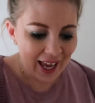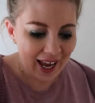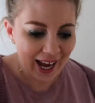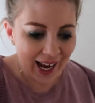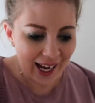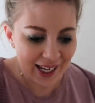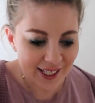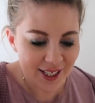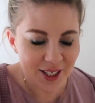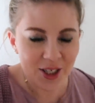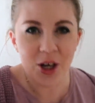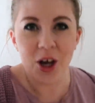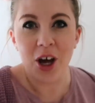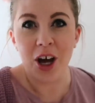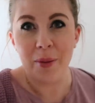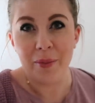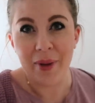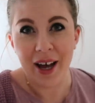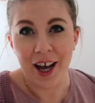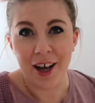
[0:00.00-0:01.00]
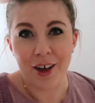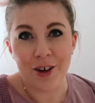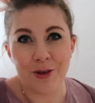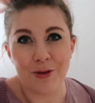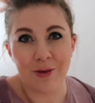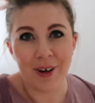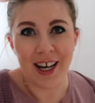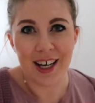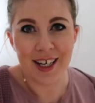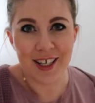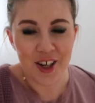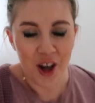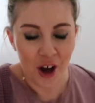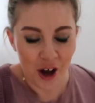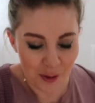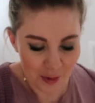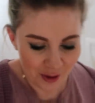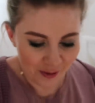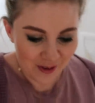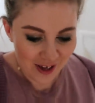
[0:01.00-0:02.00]
hasn't come at a great
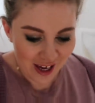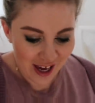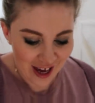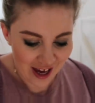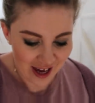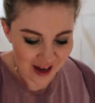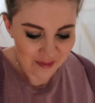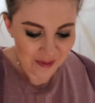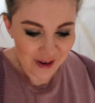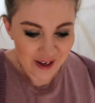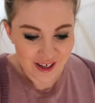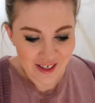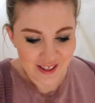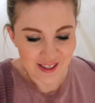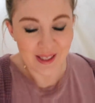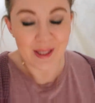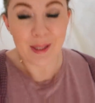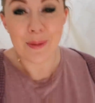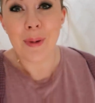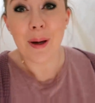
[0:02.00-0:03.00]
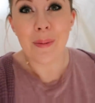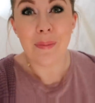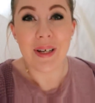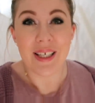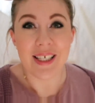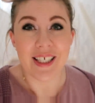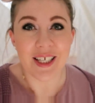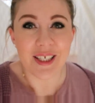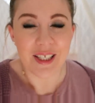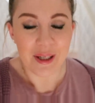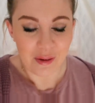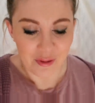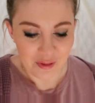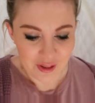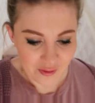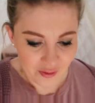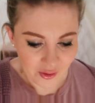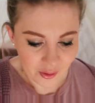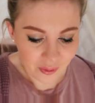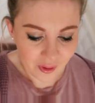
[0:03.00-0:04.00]
time of year because this is my busiest time of
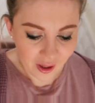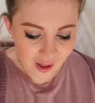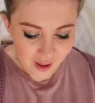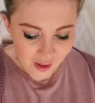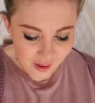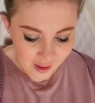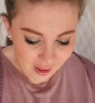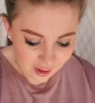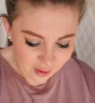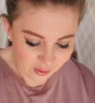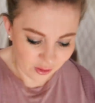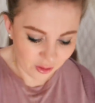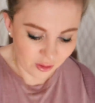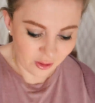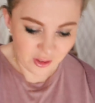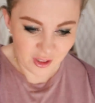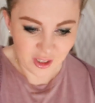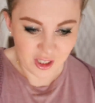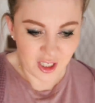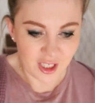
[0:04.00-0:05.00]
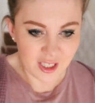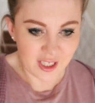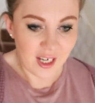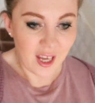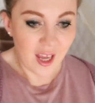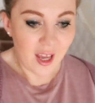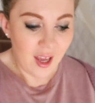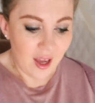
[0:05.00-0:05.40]
year for work, and of course just